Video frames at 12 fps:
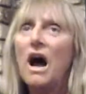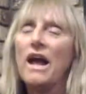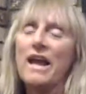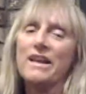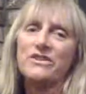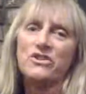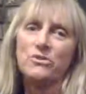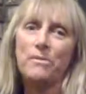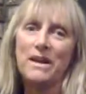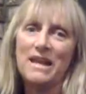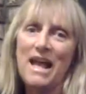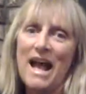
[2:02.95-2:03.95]
I had too
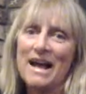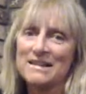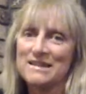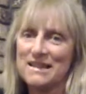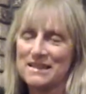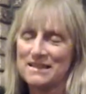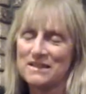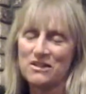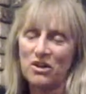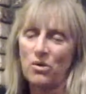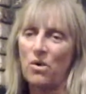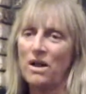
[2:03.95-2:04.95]
many assets
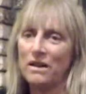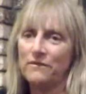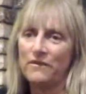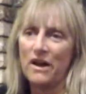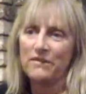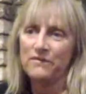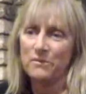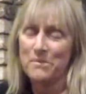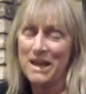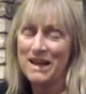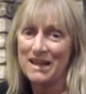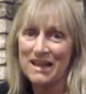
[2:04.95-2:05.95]
to qualify for
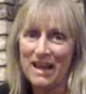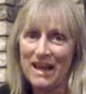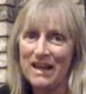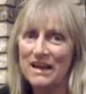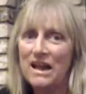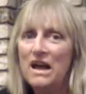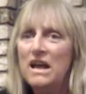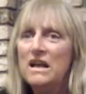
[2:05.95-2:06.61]
Medicaid.